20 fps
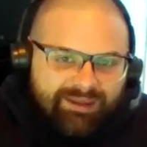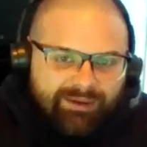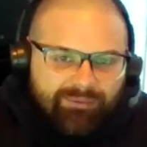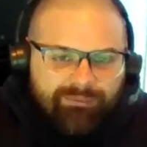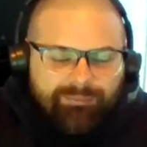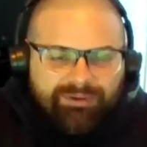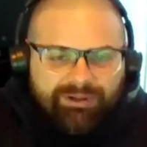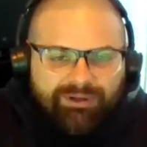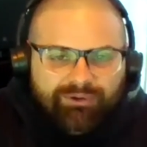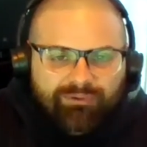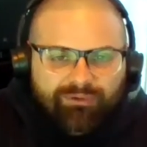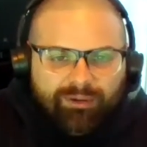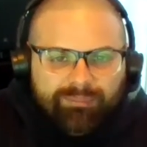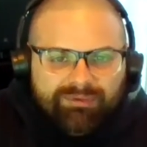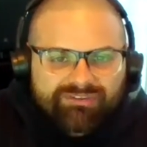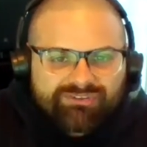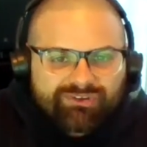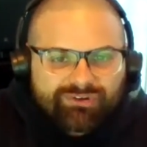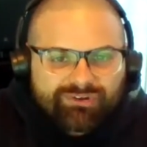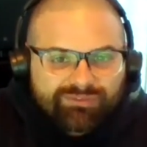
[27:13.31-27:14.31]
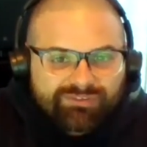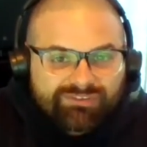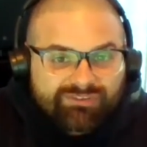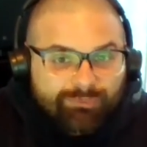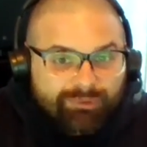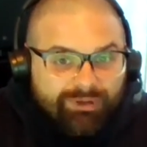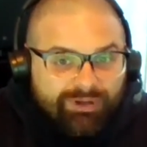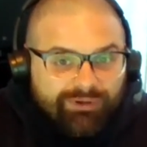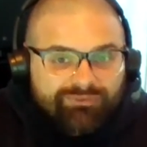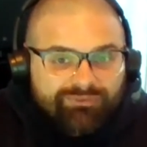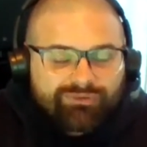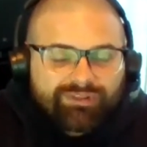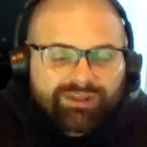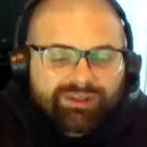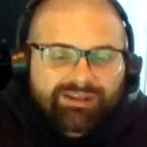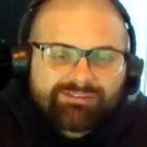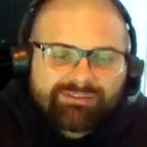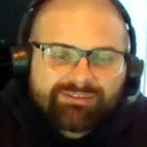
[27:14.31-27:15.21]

That would be a crummy service. So we don't do that.